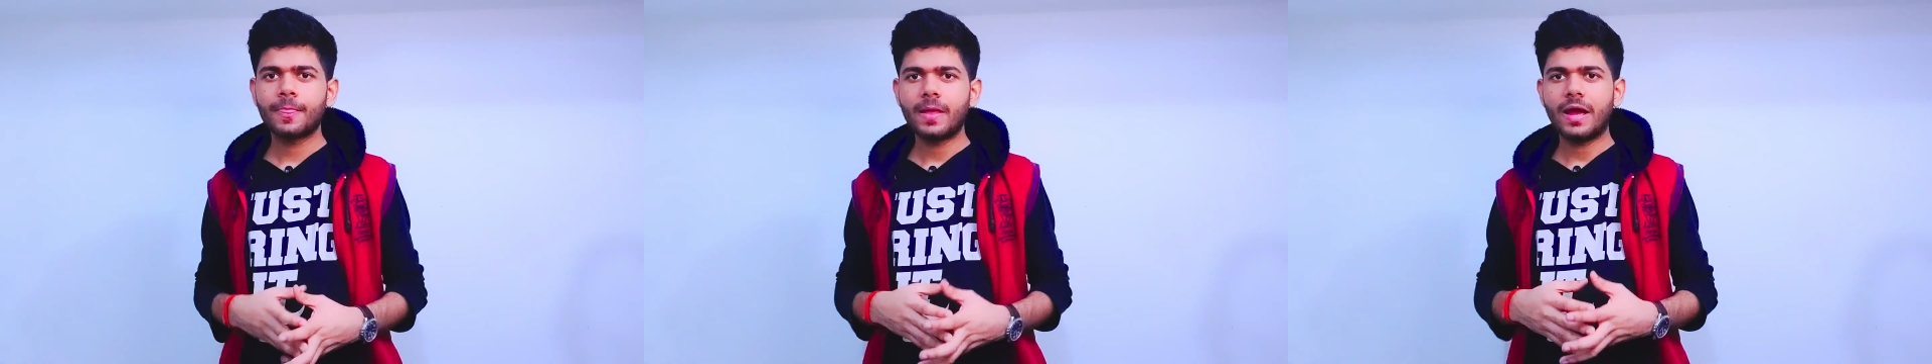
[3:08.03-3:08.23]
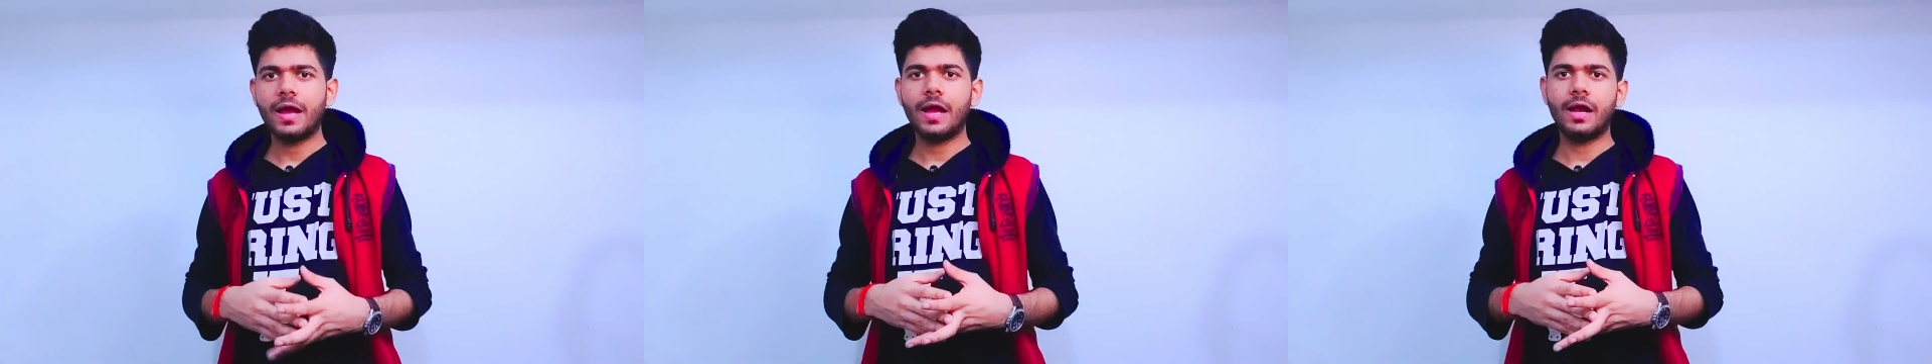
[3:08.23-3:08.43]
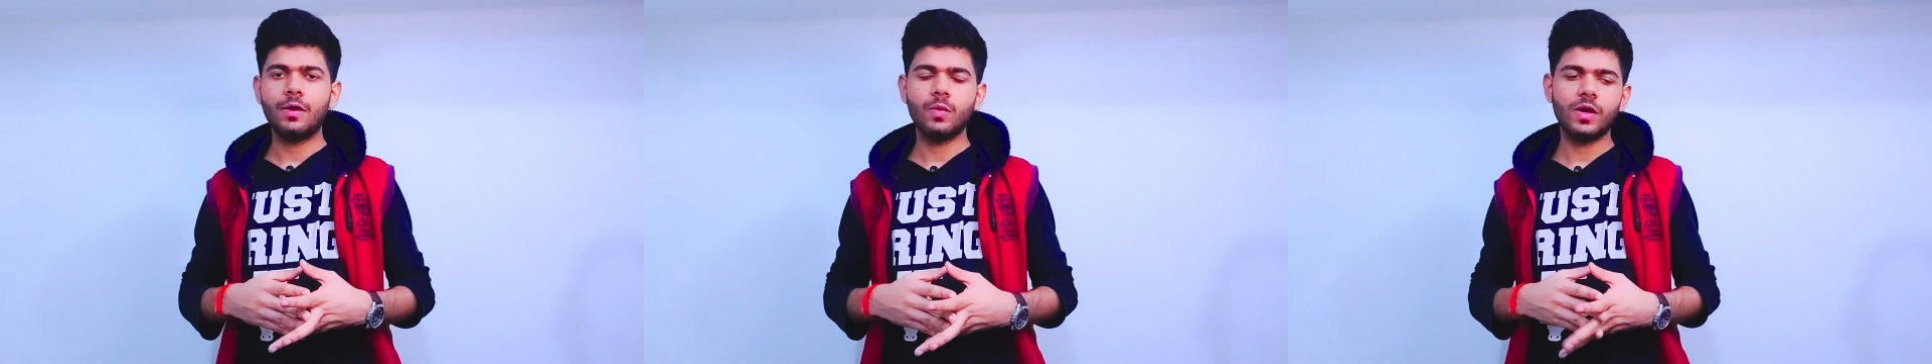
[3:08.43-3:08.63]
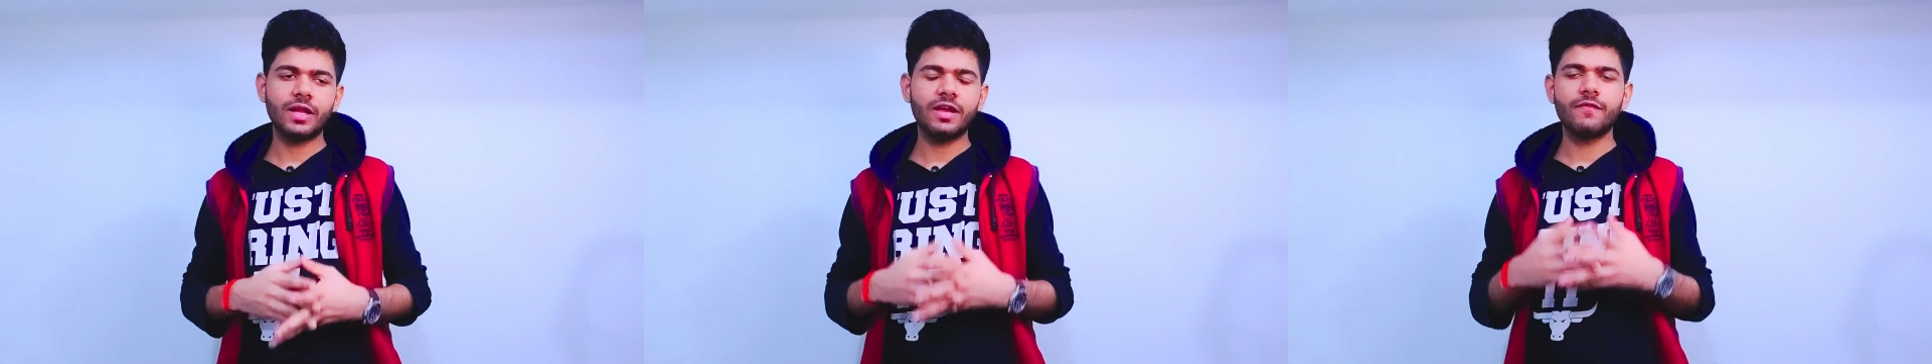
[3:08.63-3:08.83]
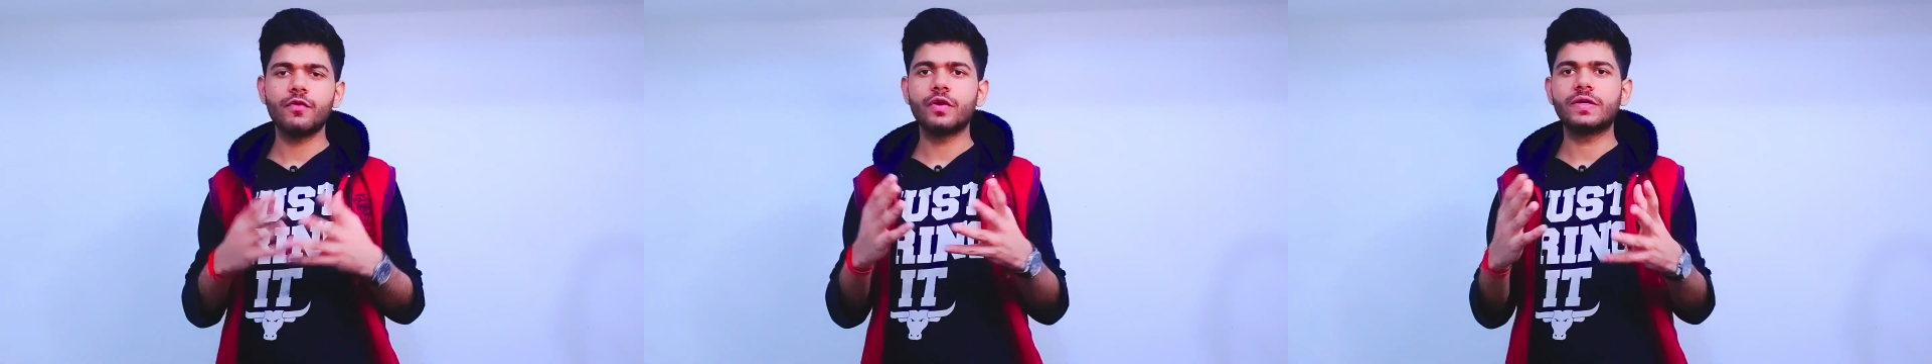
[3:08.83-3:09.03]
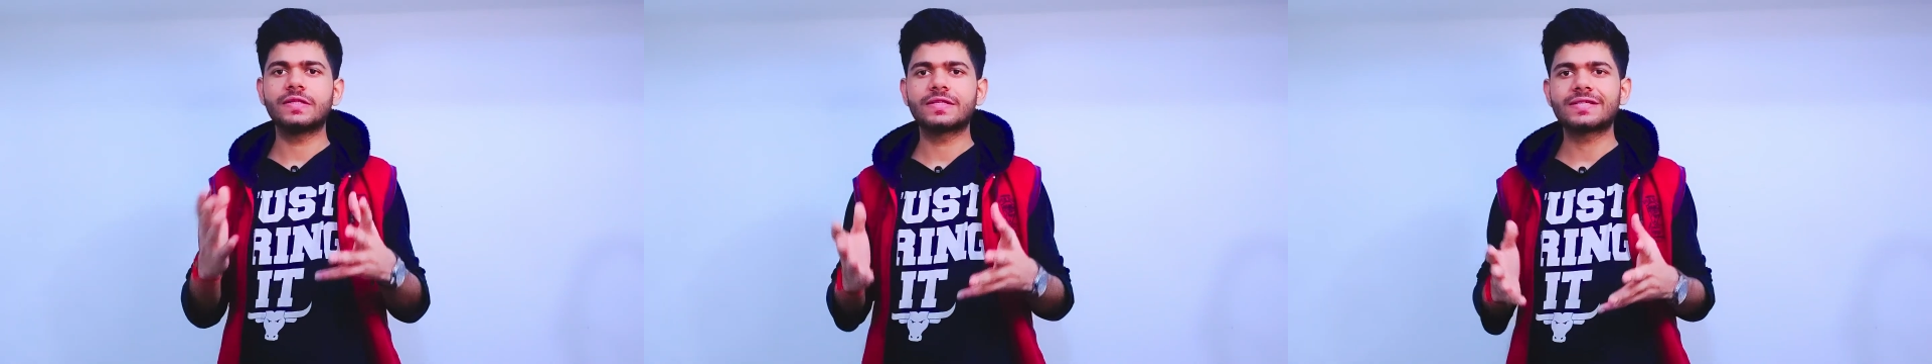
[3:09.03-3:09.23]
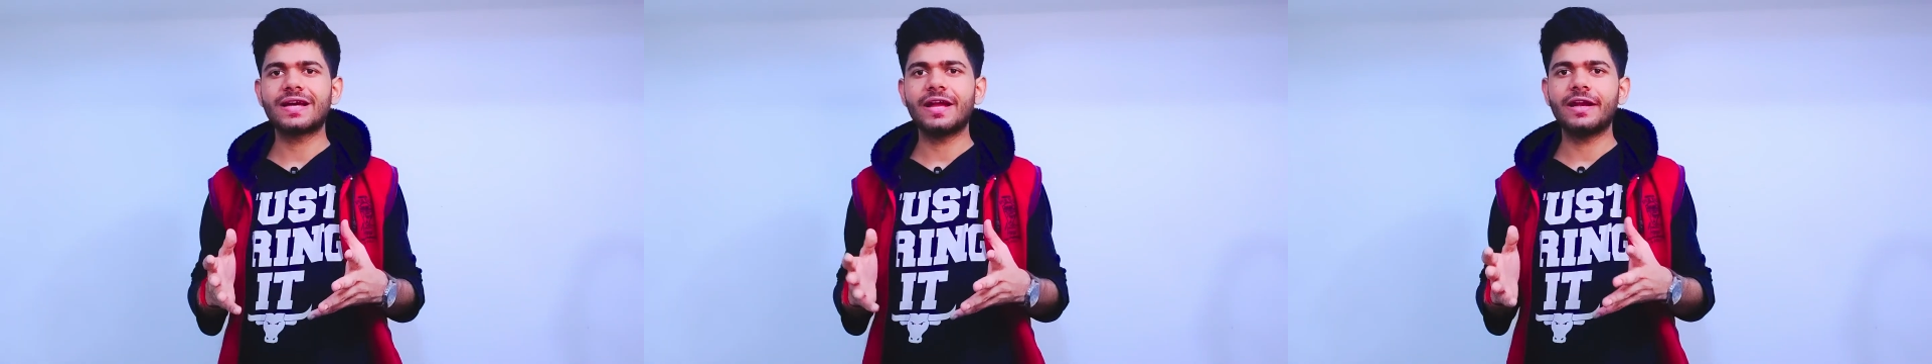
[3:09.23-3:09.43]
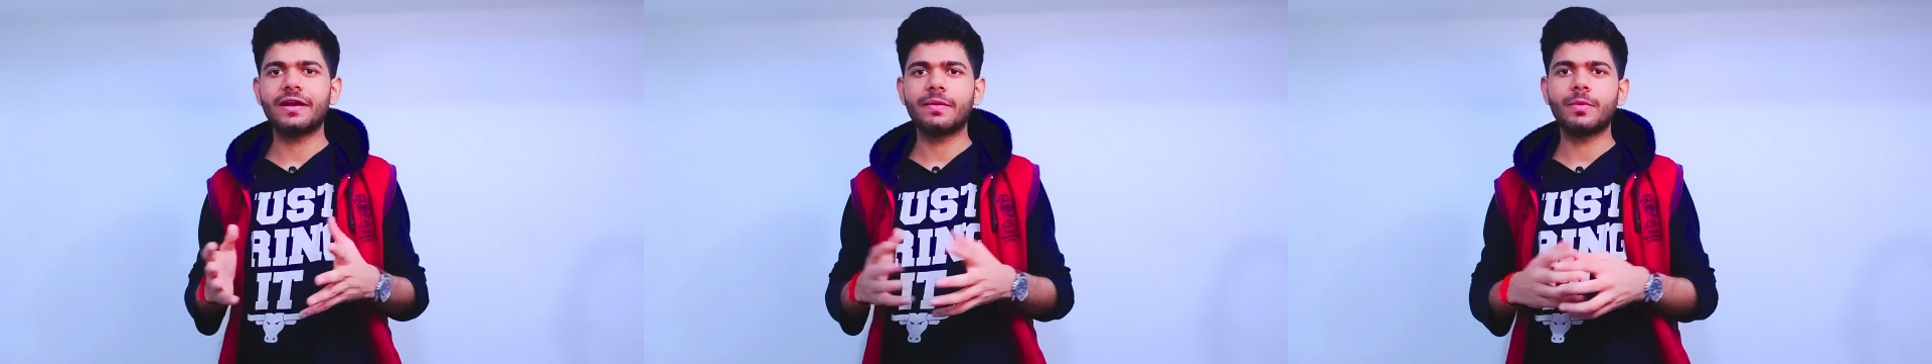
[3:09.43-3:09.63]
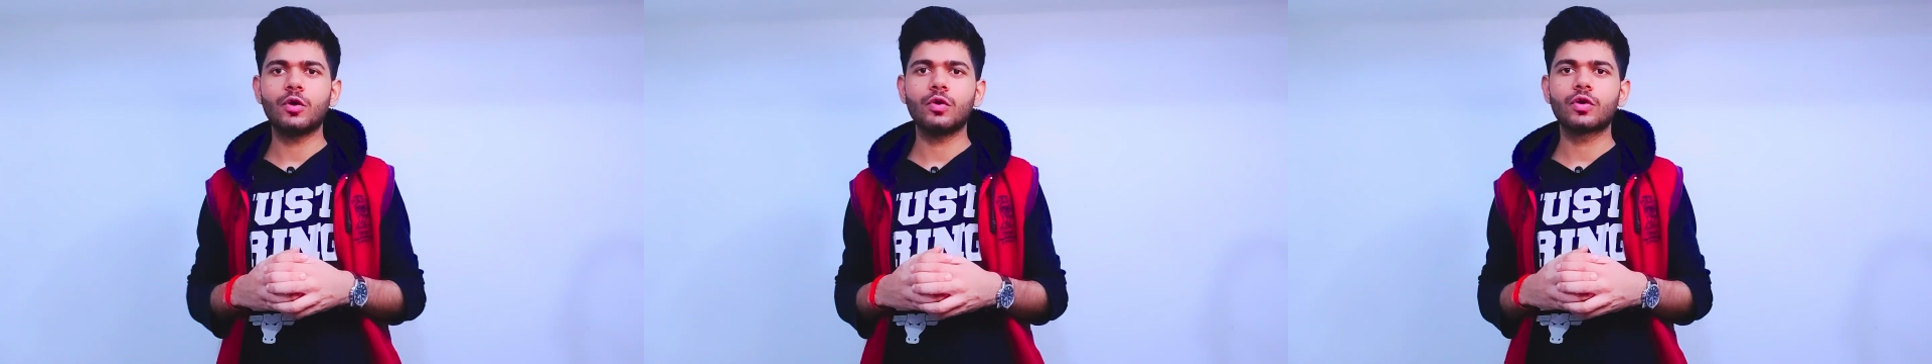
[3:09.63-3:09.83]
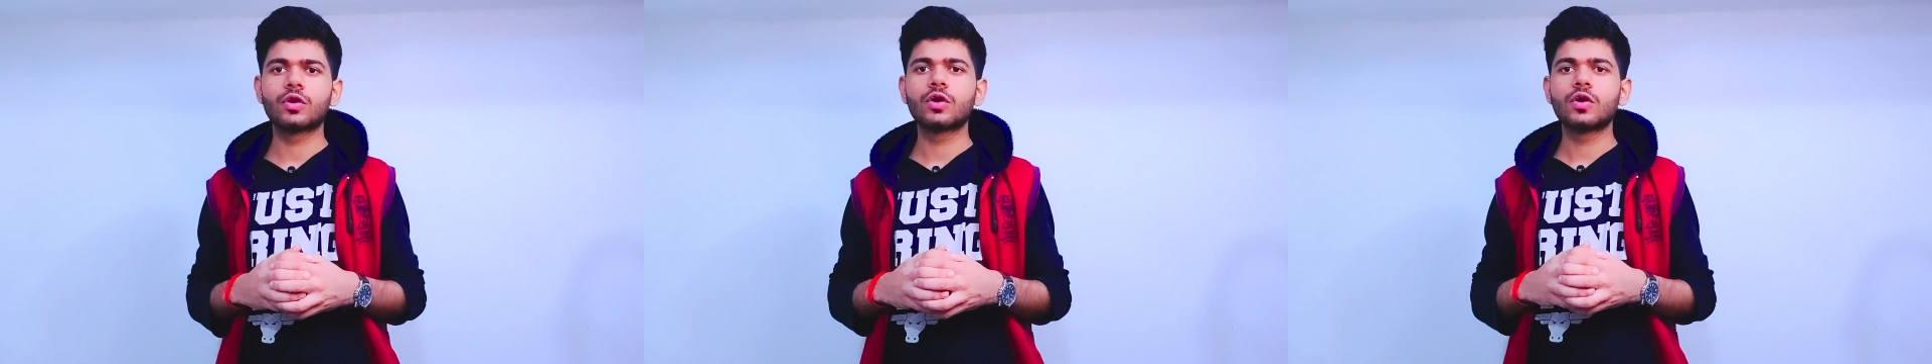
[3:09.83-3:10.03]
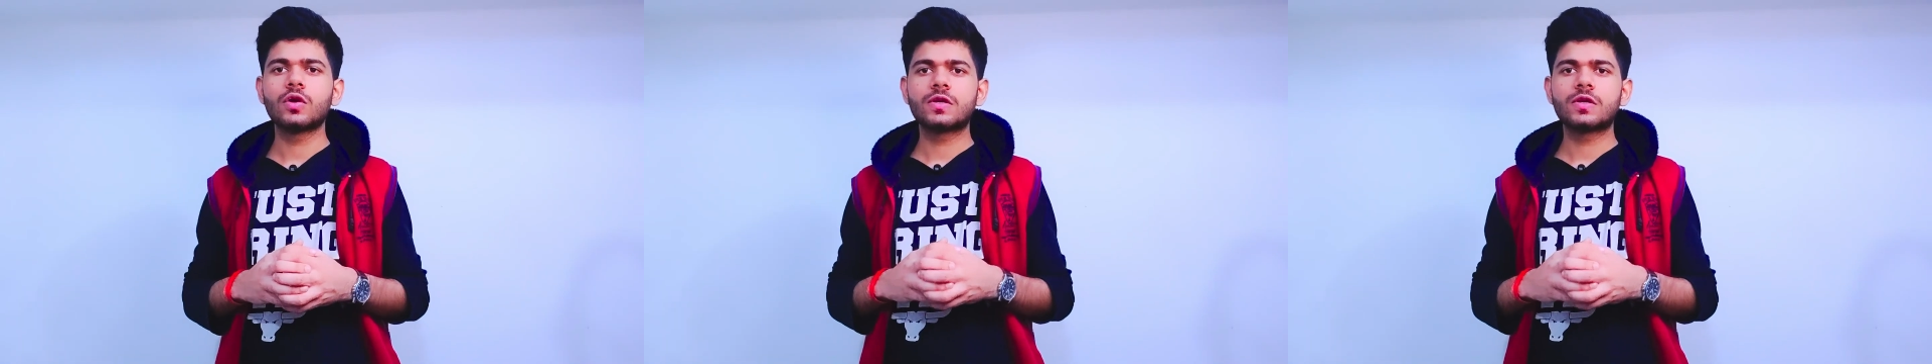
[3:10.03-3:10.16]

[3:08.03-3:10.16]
and will give you insight about